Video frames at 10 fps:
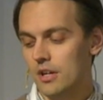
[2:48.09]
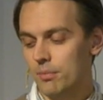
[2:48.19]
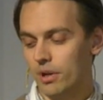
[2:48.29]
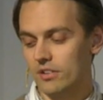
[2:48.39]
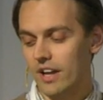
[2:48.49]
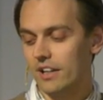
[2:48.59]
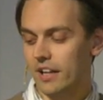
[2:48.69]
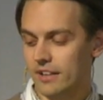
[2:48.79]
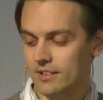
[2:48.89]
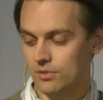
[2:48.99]
But I
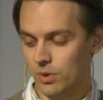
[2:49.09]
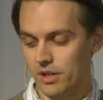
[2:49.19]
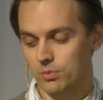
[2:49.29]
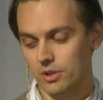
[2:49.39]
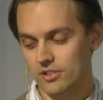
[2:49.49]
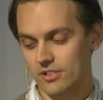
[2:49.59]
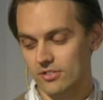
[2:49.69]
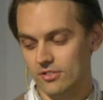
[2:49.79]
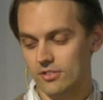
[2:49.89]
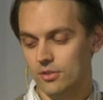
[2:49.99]
like this one, which
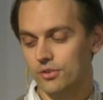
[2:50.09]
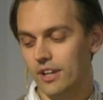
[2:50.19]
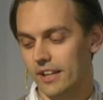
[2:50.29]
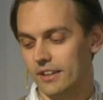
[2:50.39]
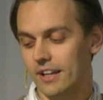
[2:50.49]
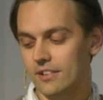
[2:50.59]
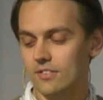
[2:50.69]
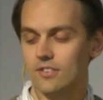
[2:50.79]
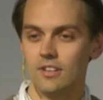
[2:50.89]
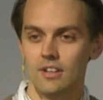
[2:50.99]
is to say that